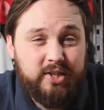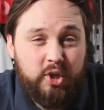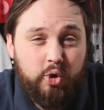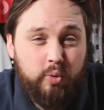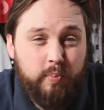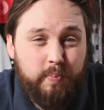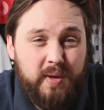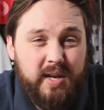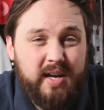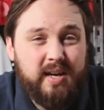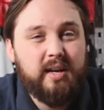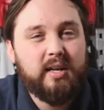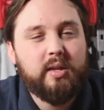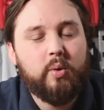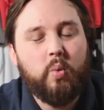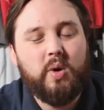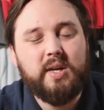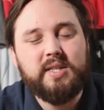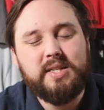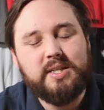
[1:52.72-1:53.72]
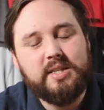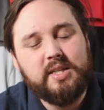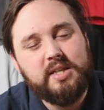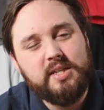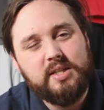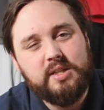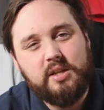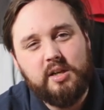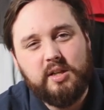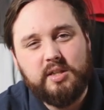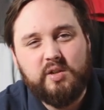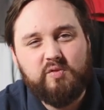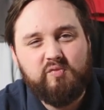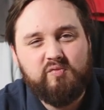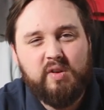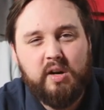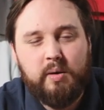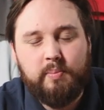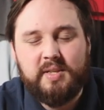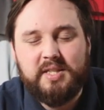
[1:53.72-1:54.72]
it too big, otherwise it's gonna start to
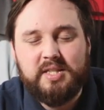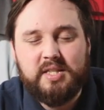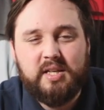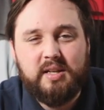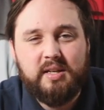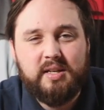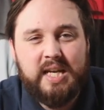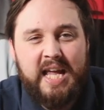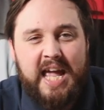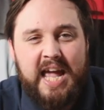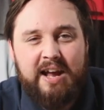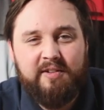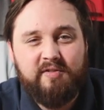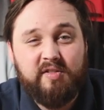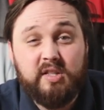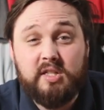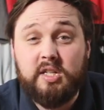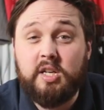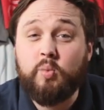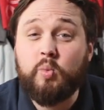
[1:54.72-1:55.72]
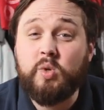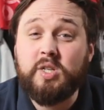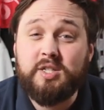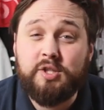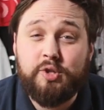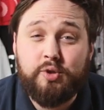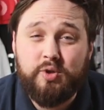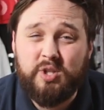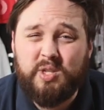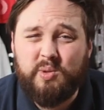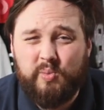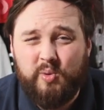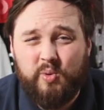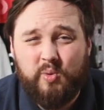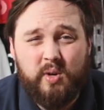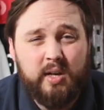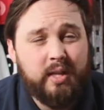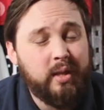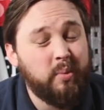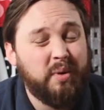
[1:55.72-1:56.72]
rub in certain areas. Don't want it too
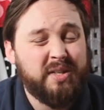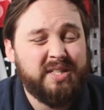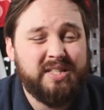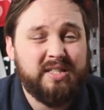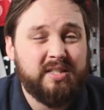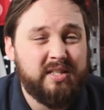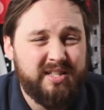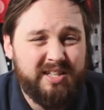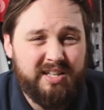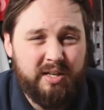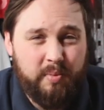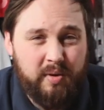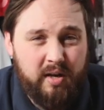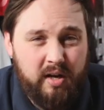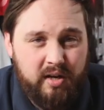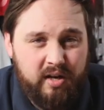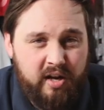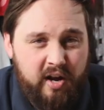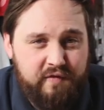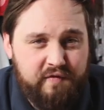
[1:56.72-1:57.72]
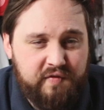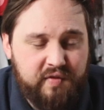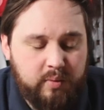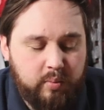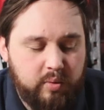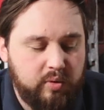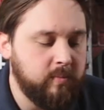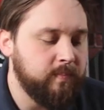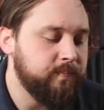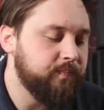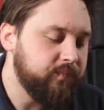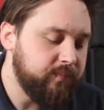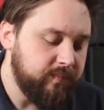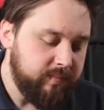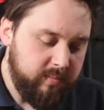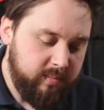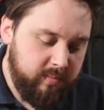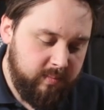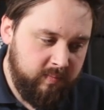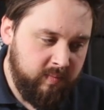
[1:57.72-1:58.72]
small, otherwise it's just gonna be uncomfortable.
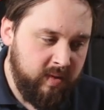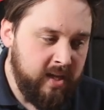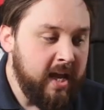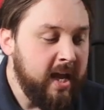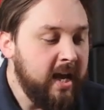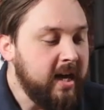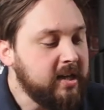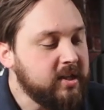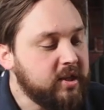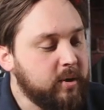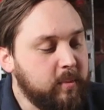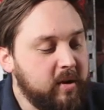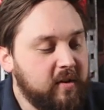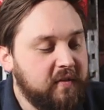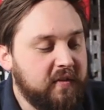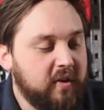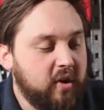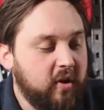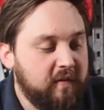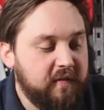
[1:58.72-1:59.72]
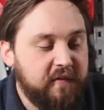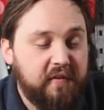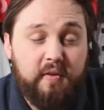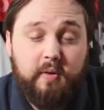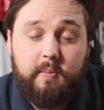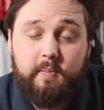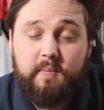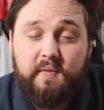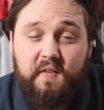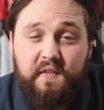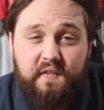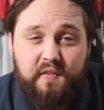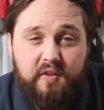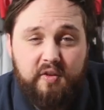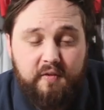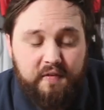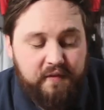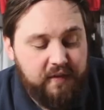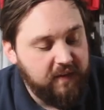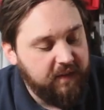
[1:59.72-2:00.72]
So moving on from
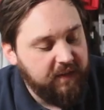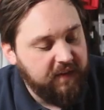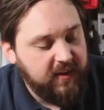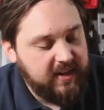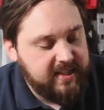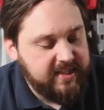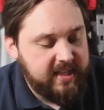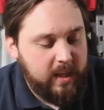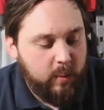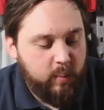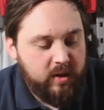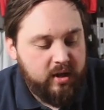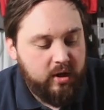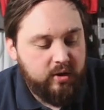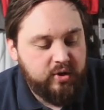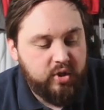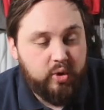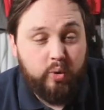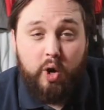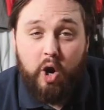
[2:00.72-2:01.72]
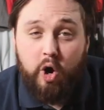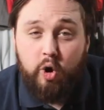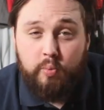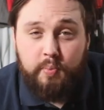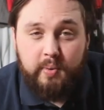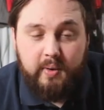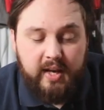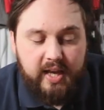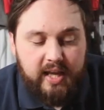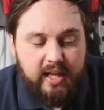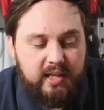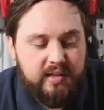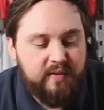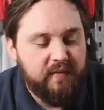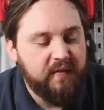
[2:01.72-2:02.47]
full foot fins, then we go to open heel